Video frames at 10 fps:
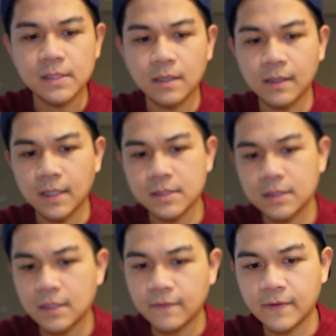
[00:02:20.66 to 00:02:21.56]
and all that
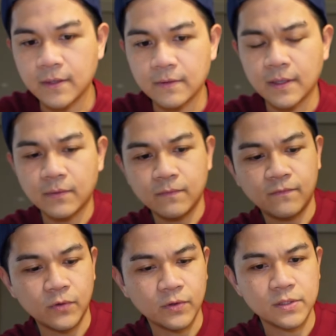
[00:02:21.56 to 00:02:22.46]
stuff, kind of like
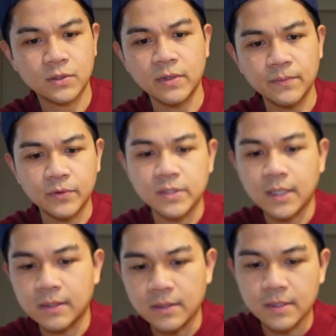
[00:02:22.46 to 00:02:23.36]
for your screen
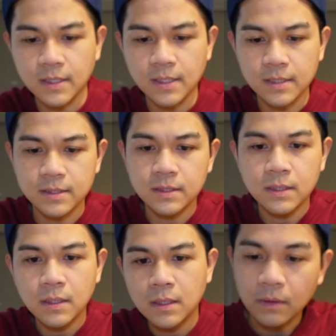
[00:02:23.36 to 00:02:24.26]
protectors, I guess.
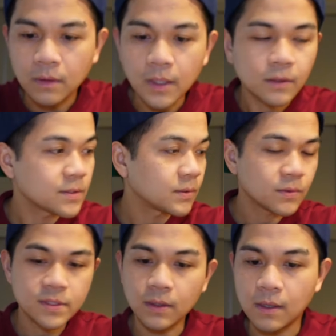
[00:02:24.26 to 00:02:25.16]
All right, so
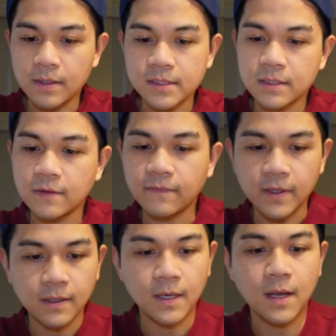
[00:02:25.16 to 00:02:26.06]
those are all the stuff.
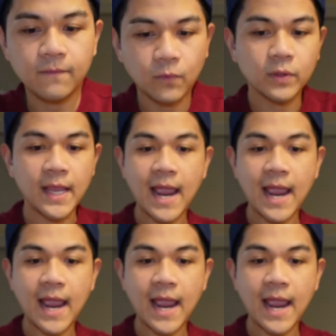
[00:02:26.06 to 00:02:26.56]
And for the